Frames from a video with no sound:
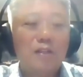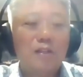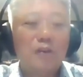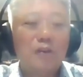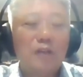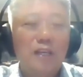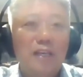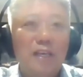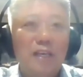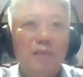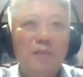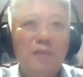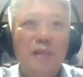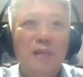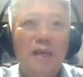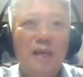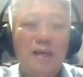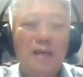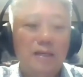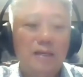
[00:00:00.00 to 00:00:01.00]
so he gave
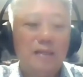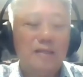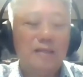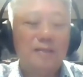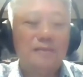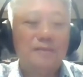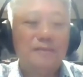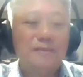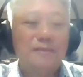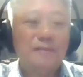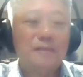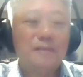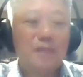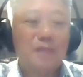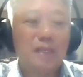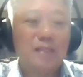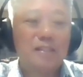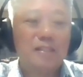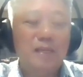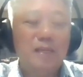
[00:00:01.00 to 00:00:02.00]
me a,
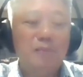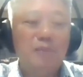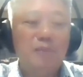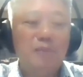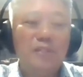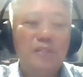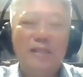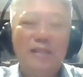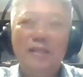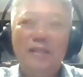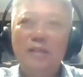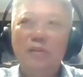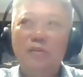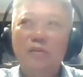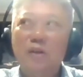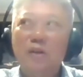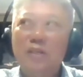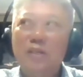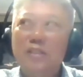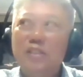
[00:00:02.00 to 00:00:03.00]
slip to see the
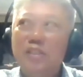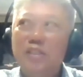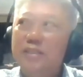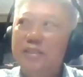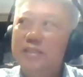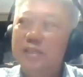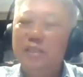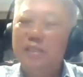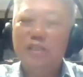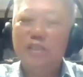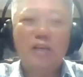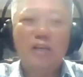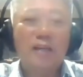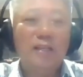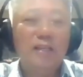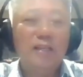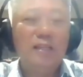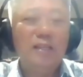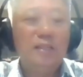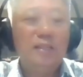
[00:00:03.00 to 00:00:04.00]
urologist in
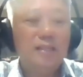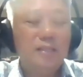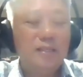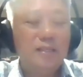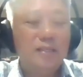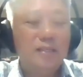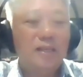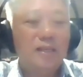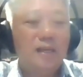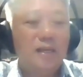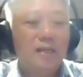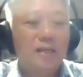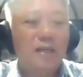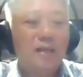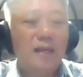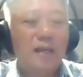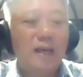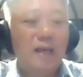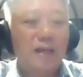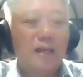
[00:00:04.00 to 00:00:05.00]
Changi.
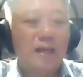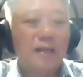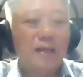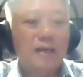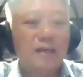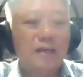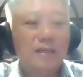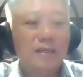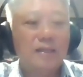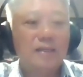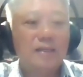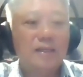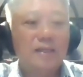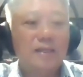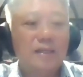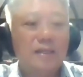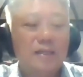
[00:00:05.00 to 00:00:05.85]
And uh,